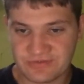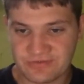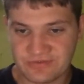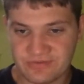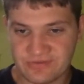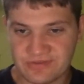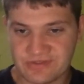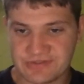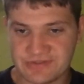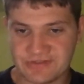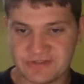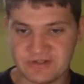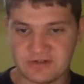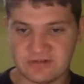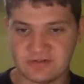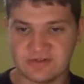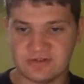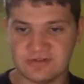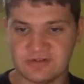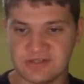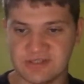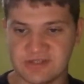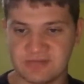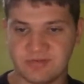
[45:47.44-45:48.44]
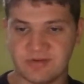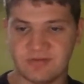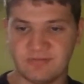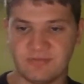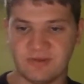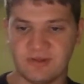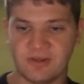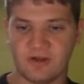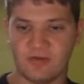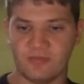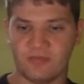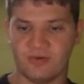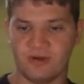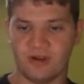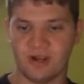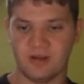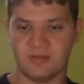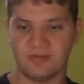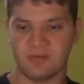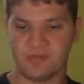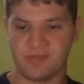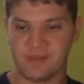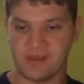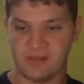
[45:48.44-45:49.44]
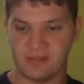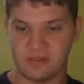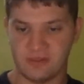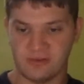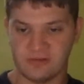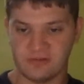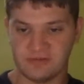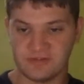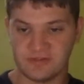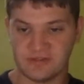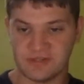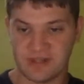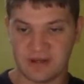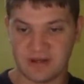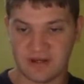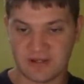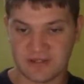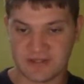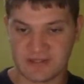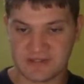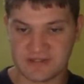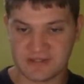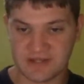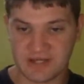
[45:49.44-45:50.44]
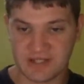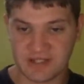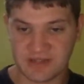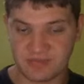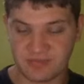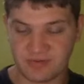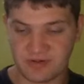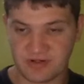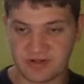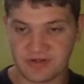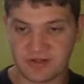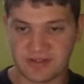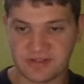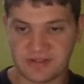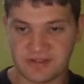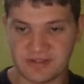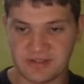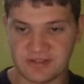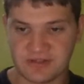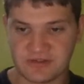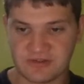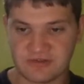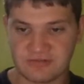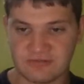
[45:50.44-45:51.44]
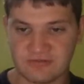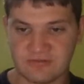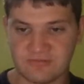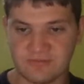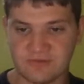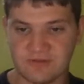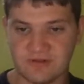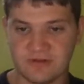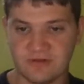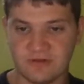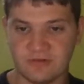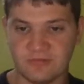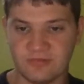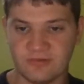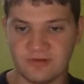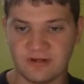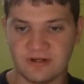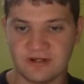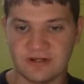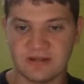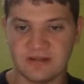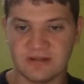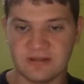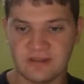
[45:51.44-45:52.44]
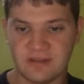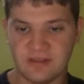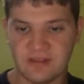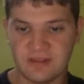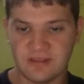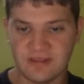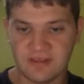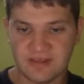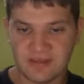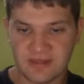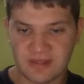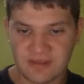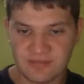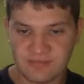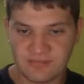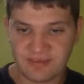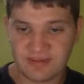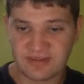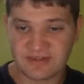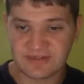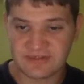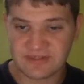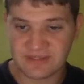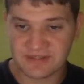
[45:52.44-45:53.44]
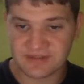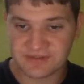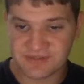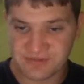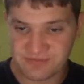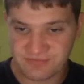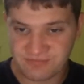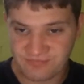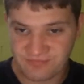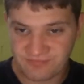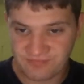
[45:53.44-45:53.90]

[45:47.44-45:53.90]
The Sears used to be in Rego Park, but they closed it down and decided to put an IKEA store in Rego Park. Makes sense.